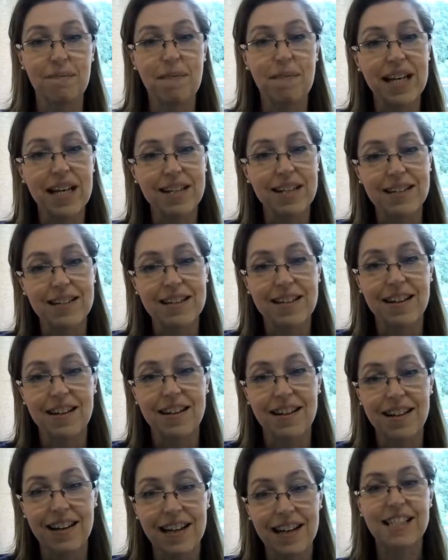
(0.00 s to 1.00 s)
It makes
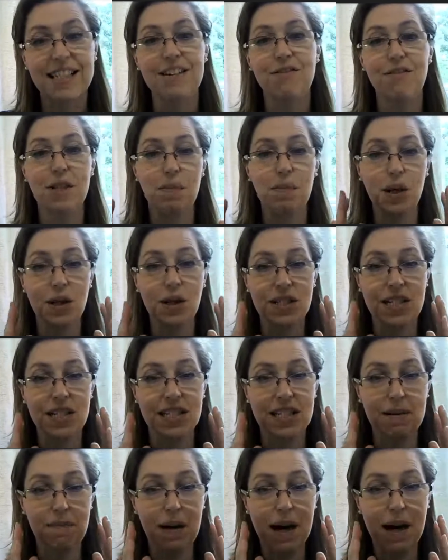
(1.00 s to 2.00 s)
little difference because
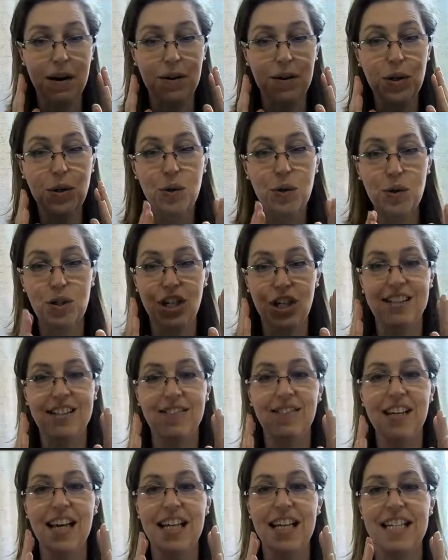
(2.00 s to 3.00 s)
it's about your
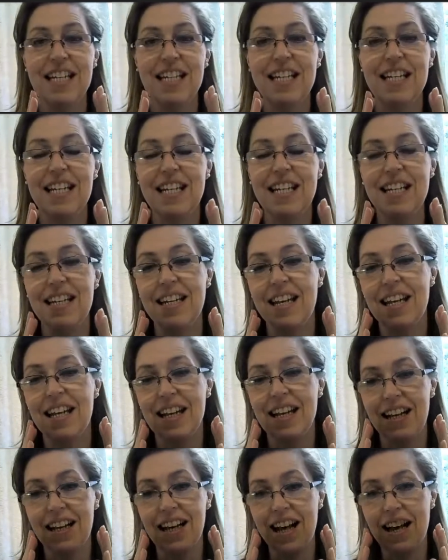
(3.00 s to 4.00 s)
chance of getting in.
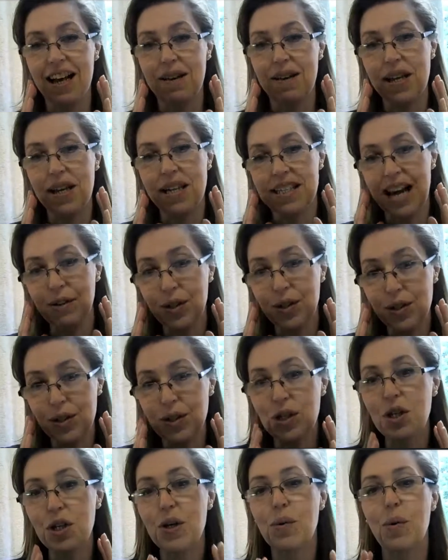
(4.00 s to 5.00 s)
It's how
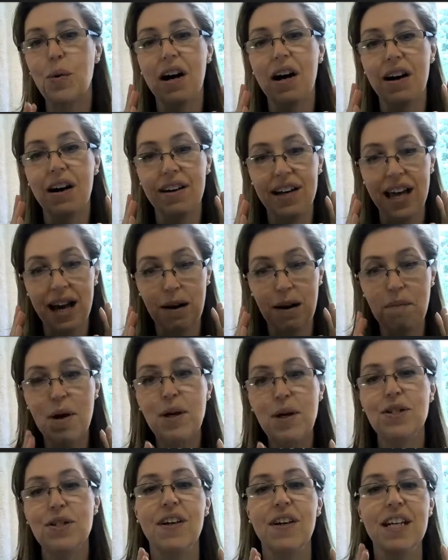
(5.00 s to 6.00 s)
good you are and how
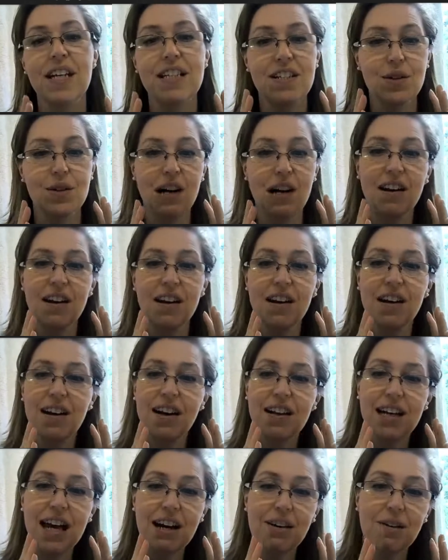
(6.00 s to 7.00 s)
motivated you are
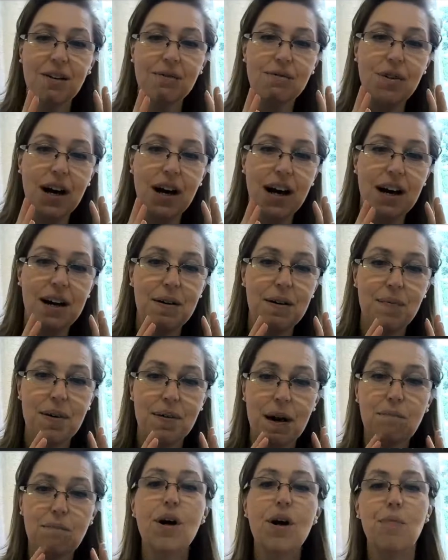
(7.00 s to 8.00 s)
and how
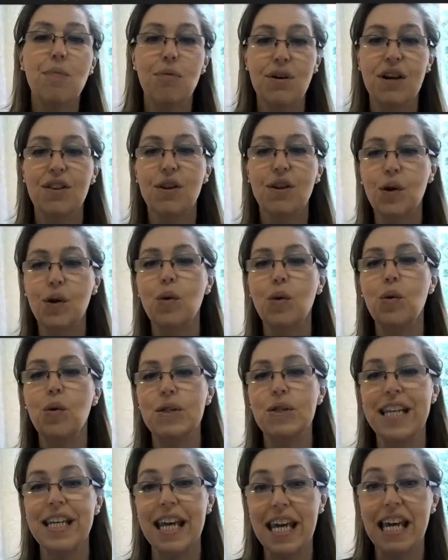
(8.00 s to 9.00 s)
appropriate the
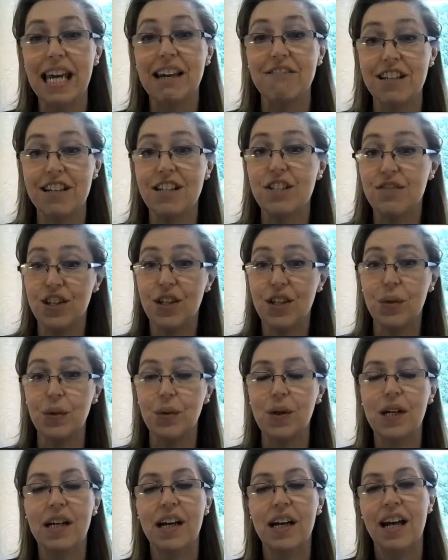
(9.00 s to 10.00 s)
course here is for
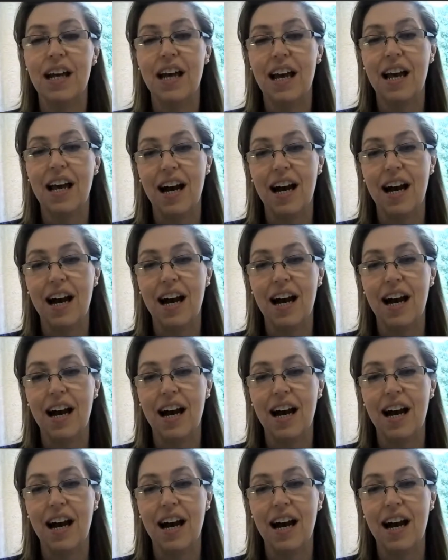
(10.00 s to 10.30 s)
you.